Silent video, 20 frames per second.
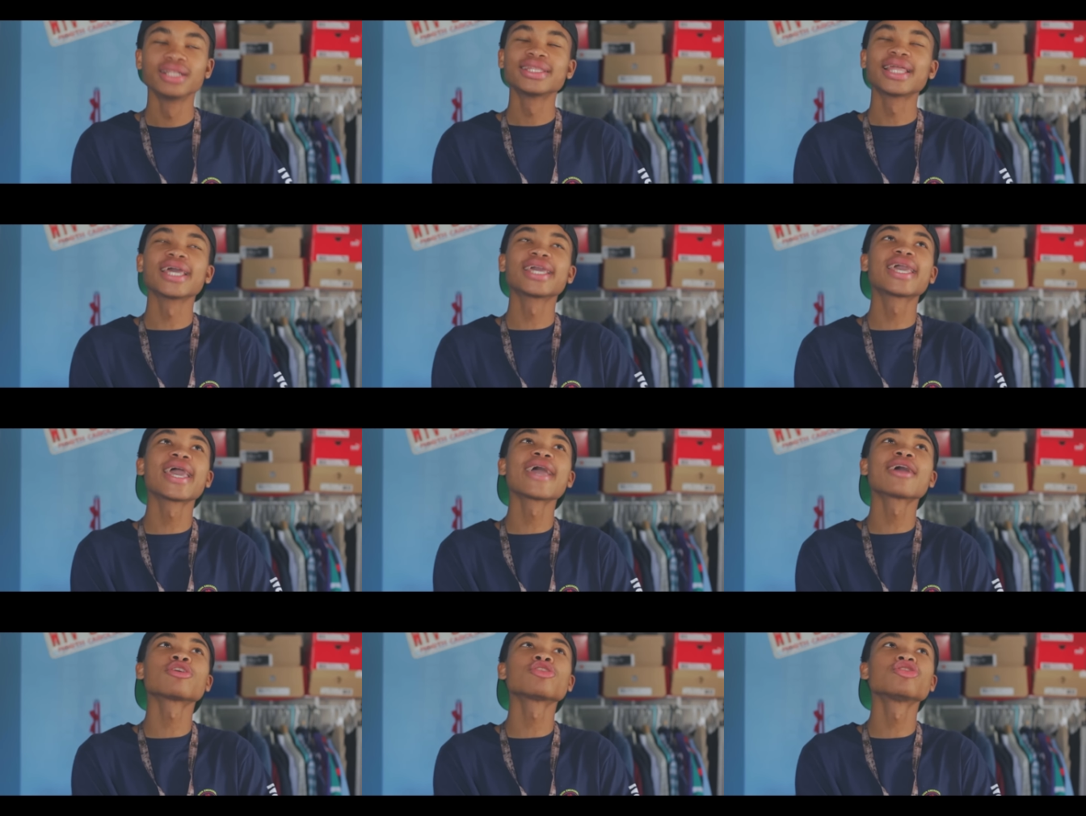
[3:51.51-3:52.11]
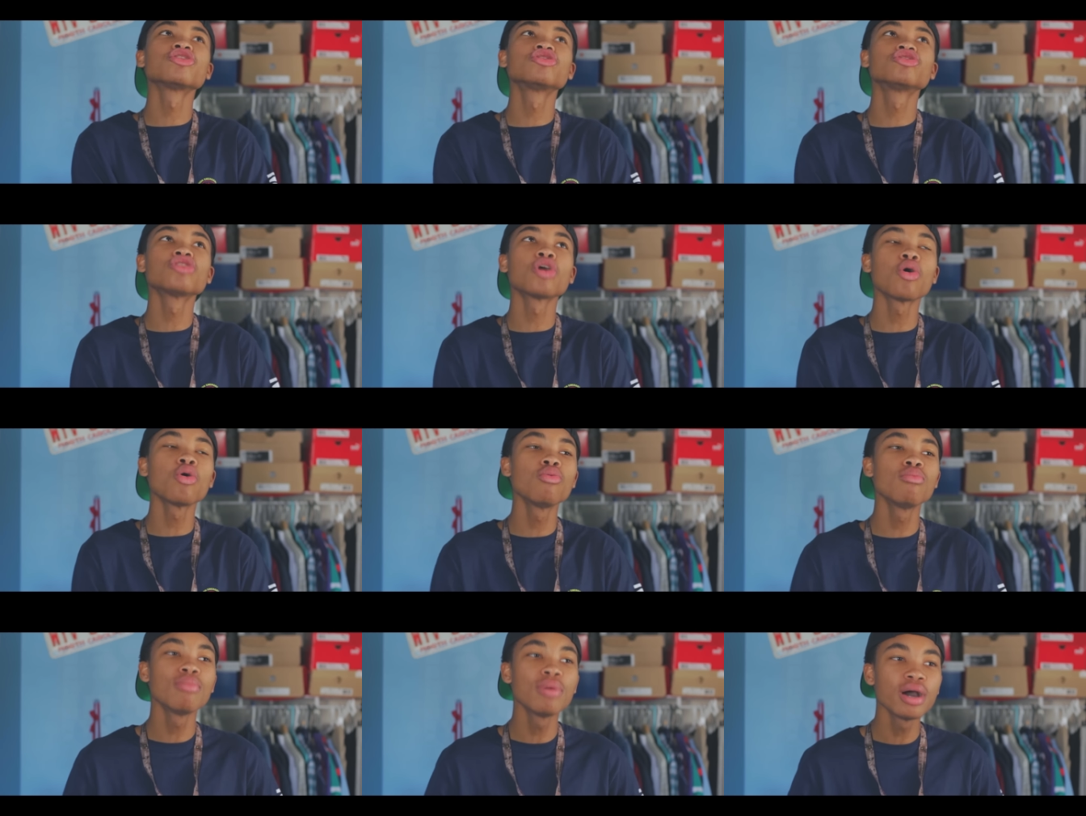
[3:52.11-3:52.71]
They care
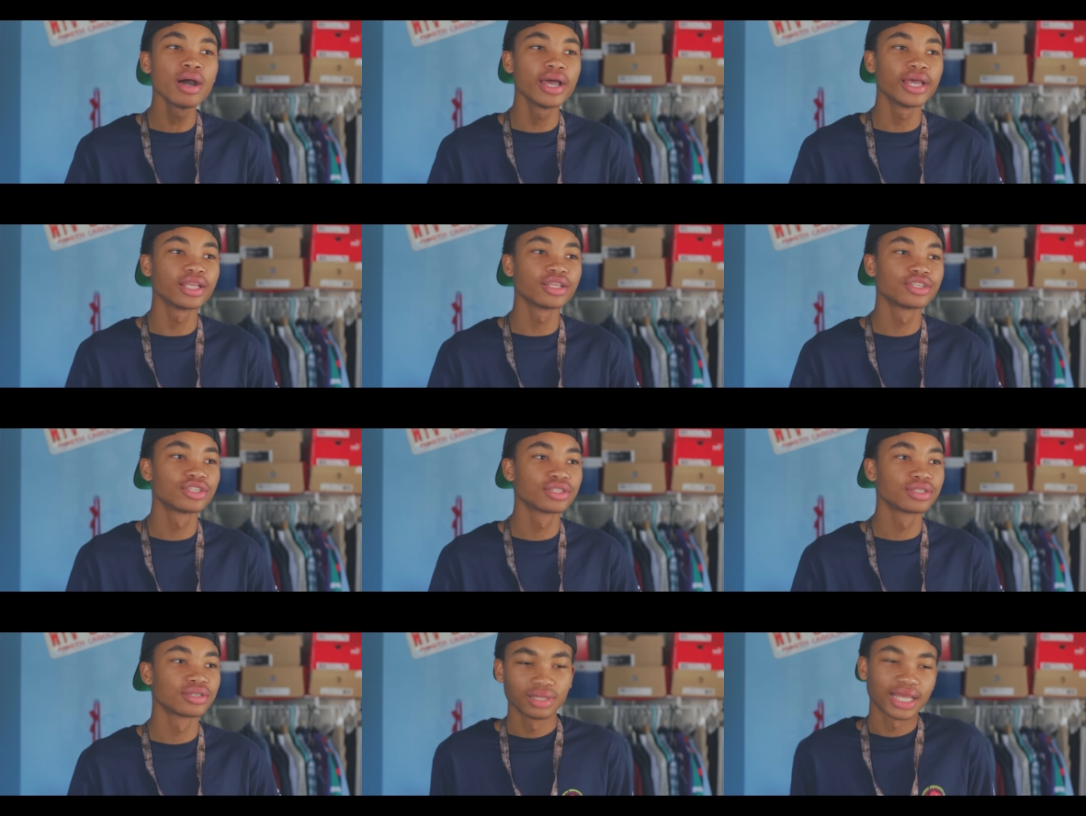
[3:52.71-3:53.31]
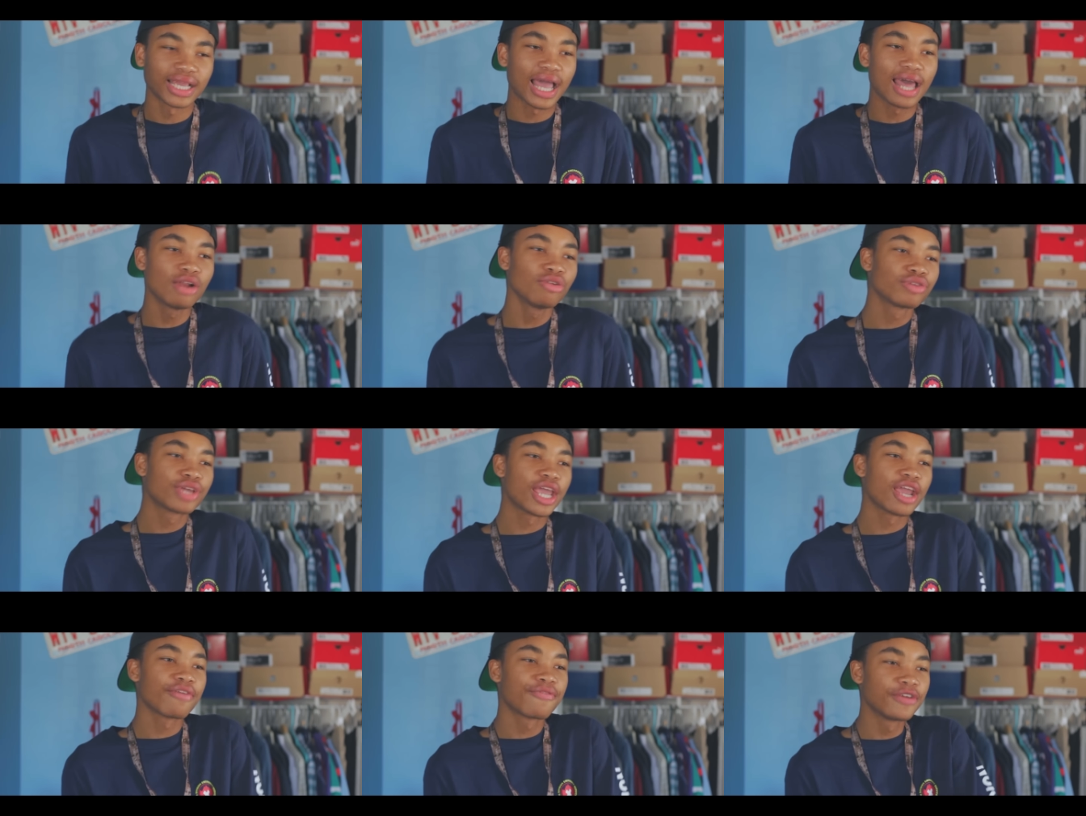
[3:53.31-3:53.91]
so much. Like, I
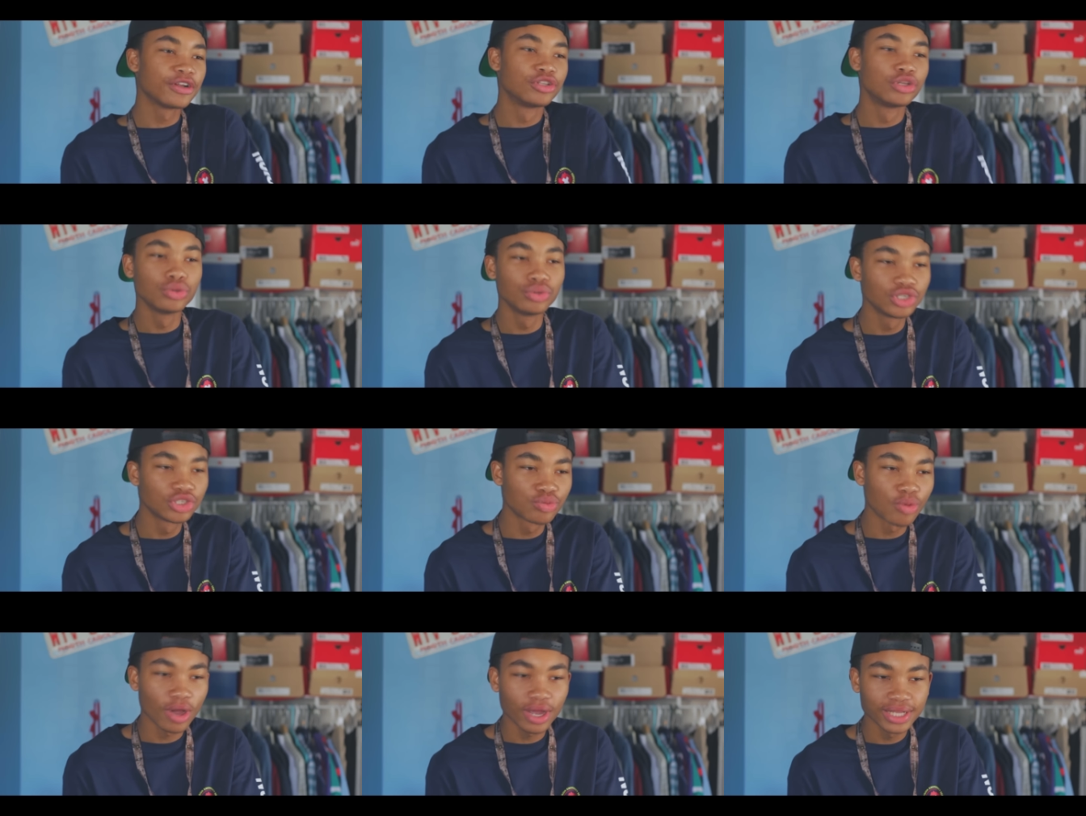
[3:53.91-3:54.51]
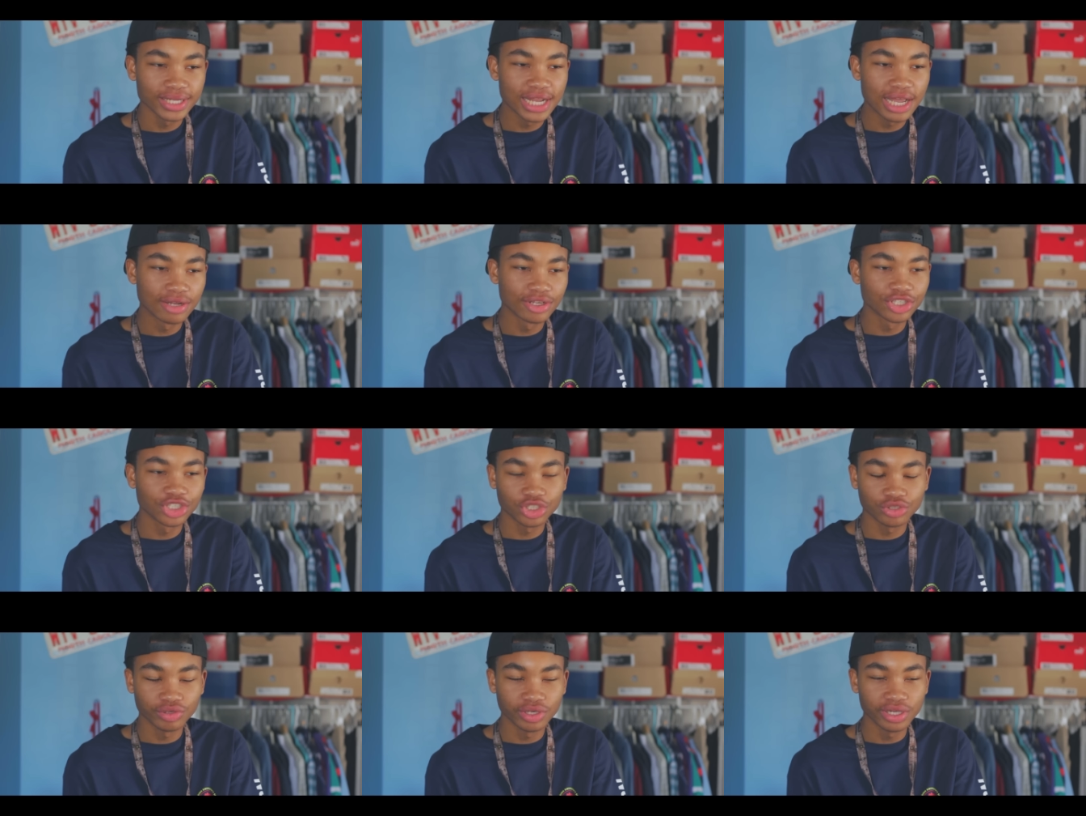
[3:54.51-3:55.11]
don't care if a dude is walking down
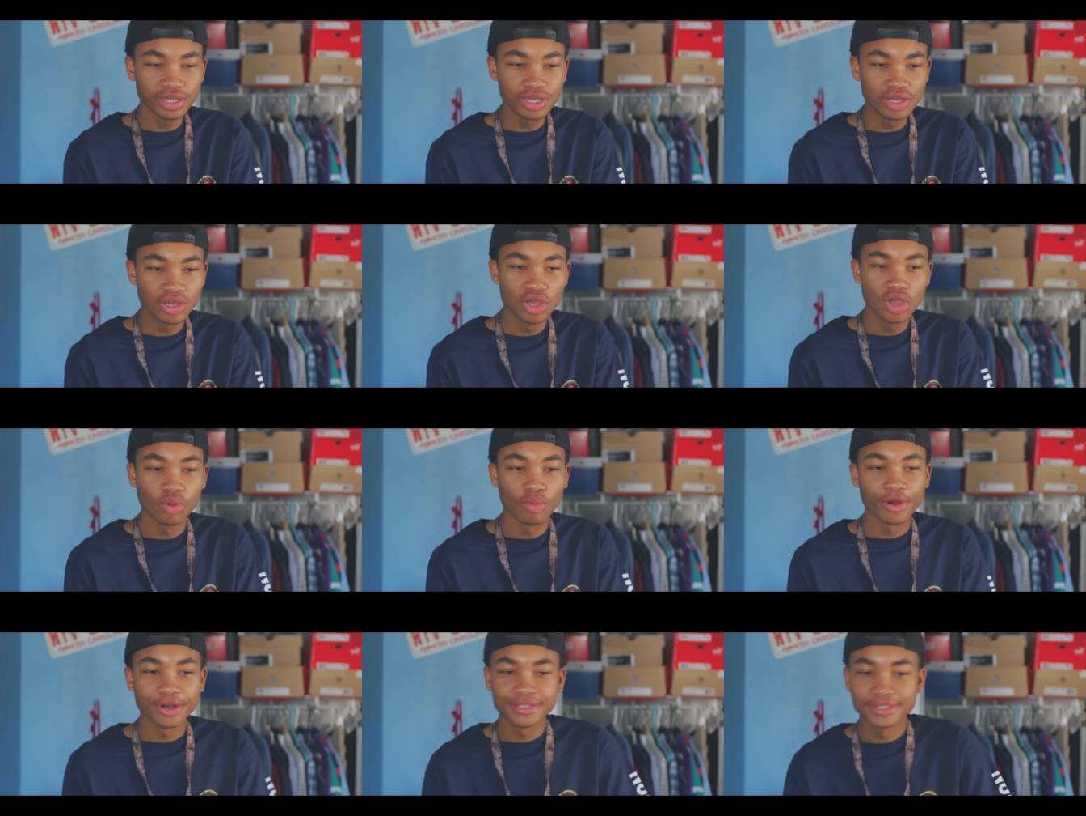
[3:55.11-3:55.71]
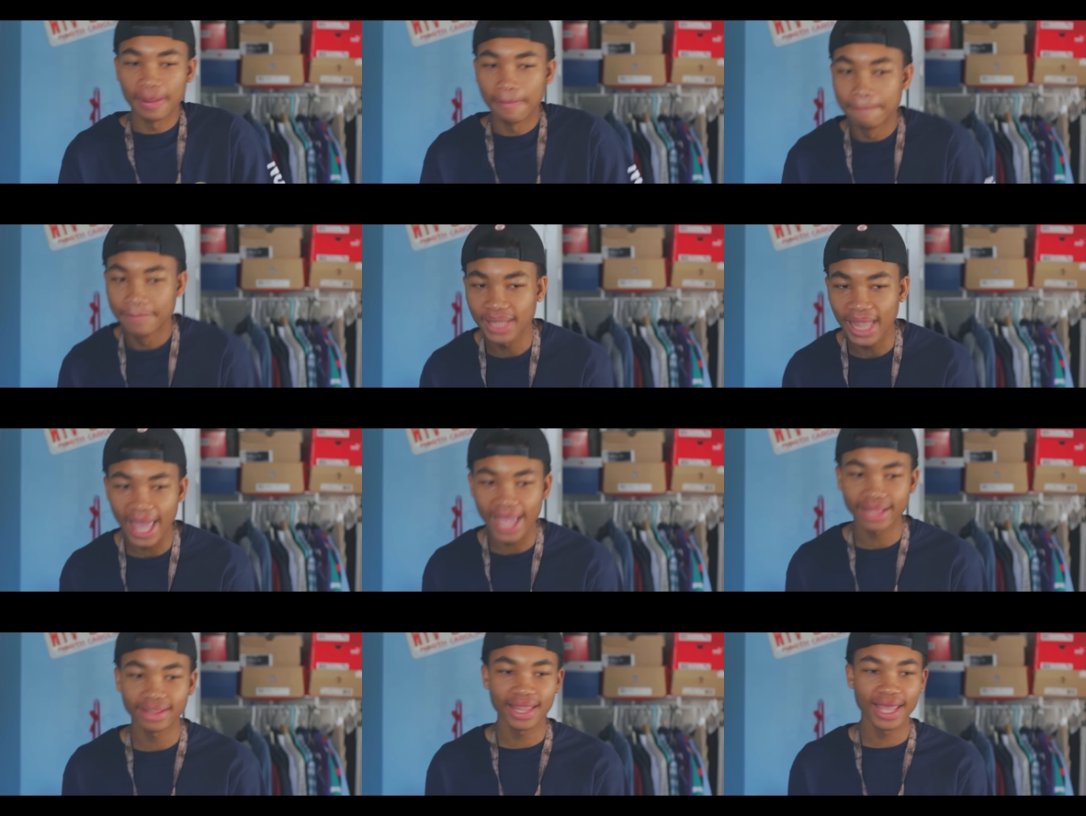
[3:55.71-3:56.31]
the street wearing some
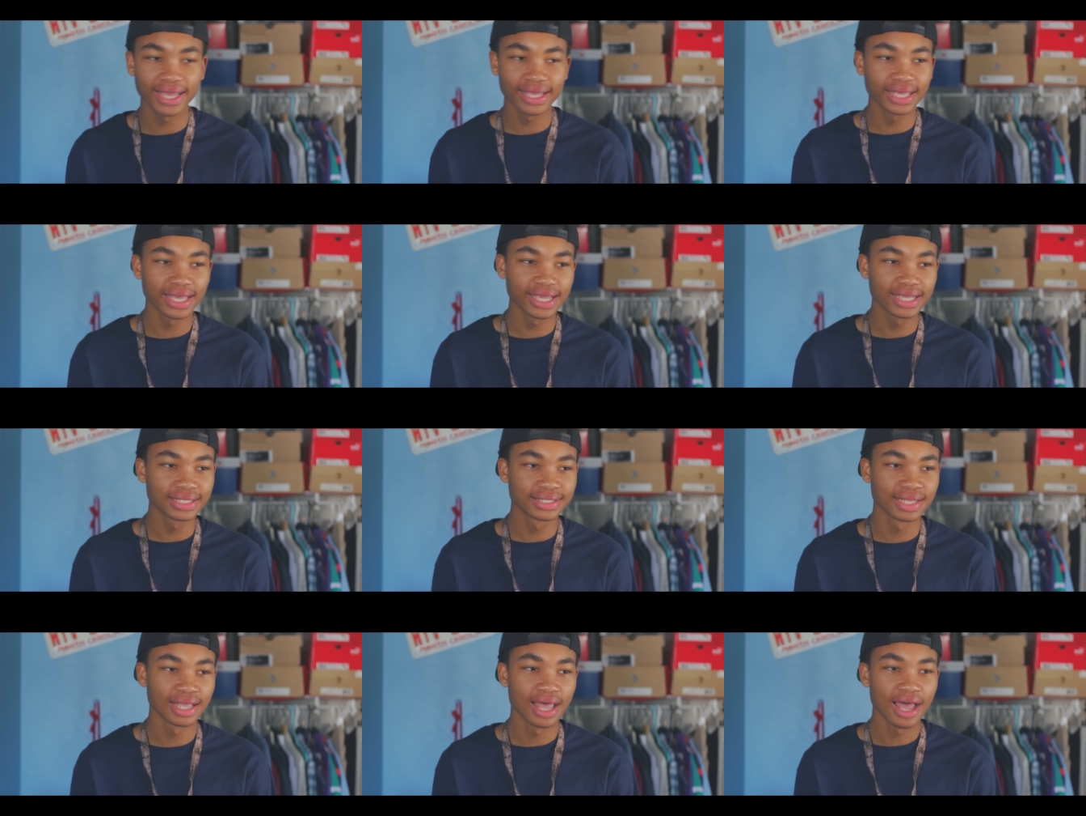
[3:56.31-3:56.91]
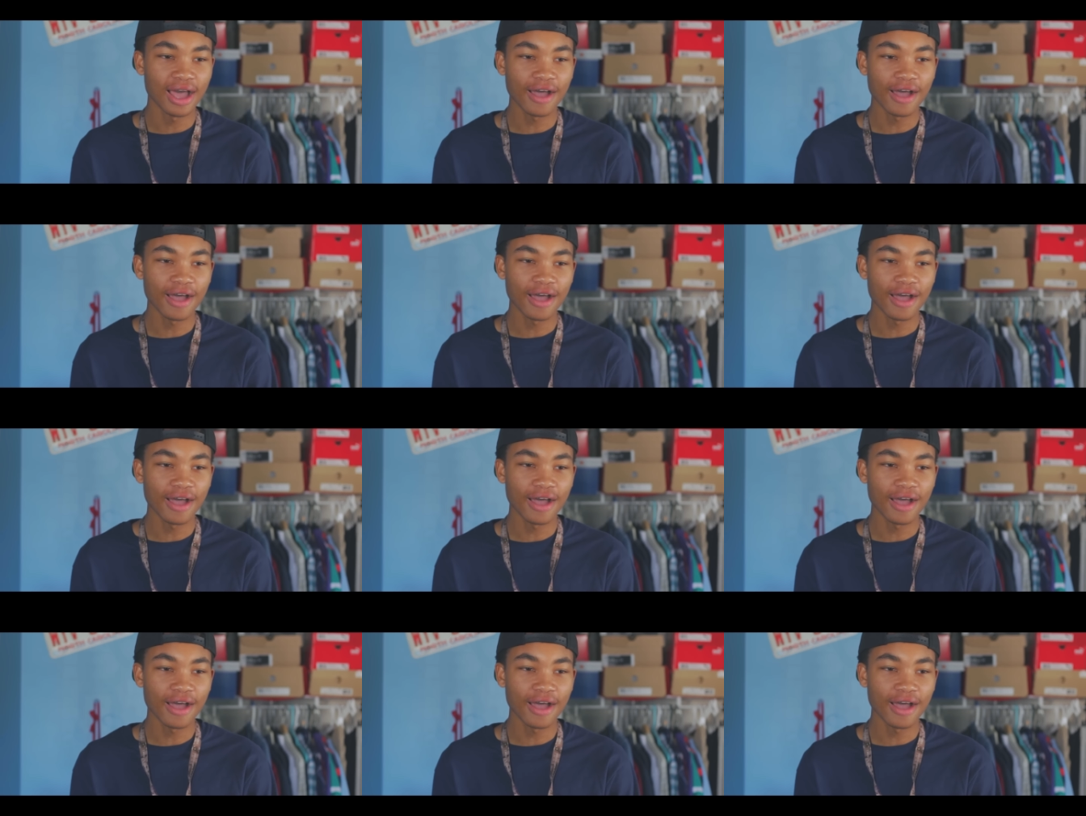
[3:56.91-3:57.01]
black leggings,